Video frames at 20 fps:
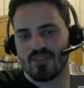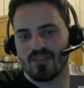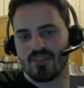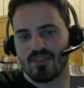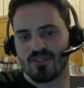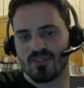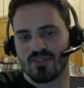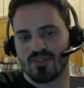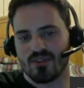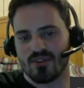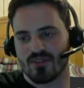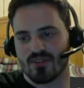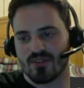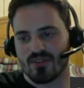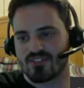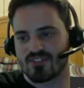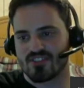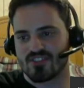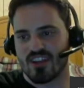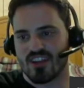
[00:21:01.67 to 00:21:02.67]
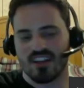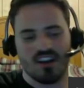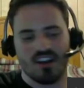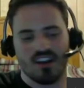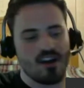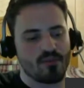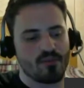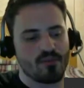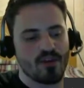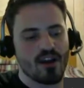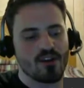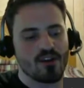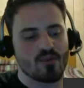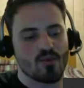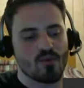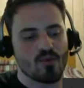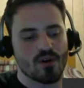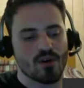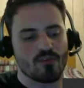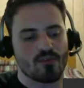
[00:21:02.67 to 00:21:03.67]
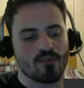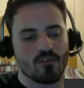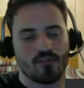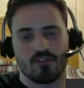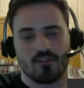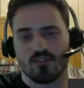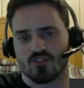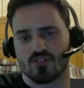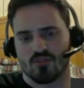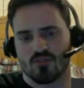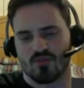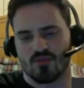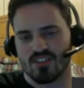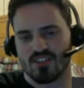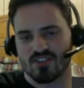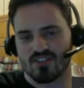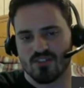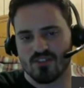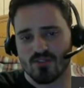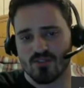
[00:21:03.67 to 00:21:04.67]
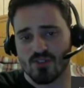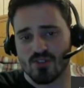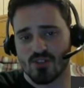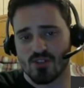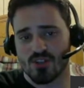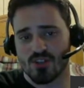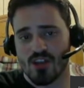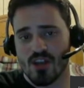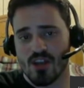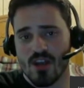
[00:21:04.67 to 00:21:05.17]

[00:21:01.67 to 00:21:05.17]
that they're setting up groundwork for future research.